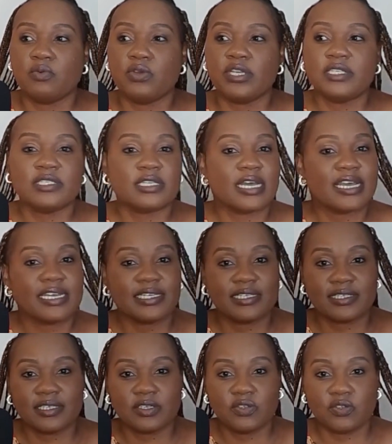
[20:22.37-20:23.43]
Which
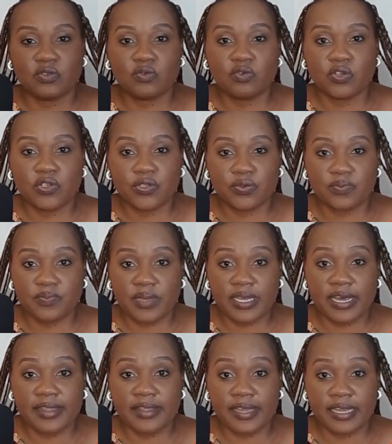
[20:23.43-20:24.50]
size do you want to
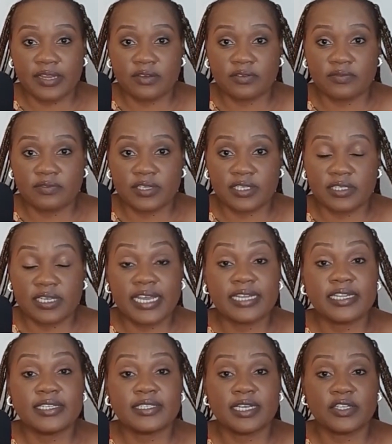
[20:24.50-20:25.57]
be at the end of this year?
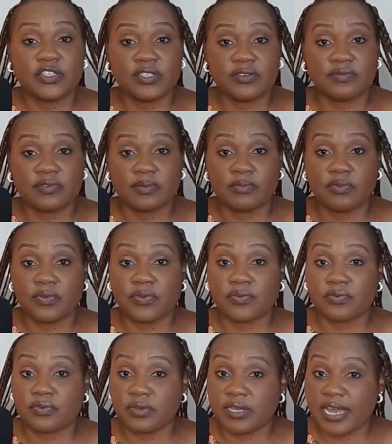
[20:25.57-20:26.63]
And it's achievable
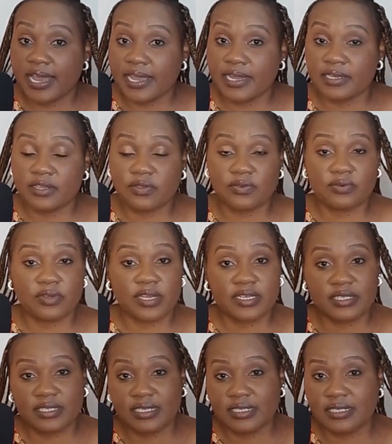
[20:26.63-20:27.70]
through diet, through
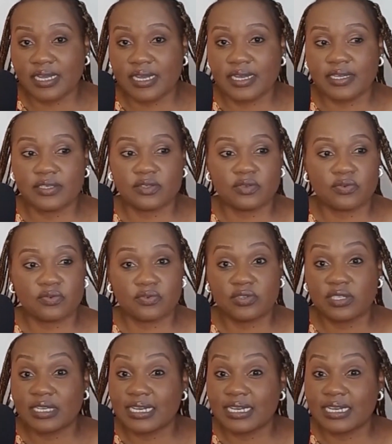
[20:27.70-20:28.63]
exercise, through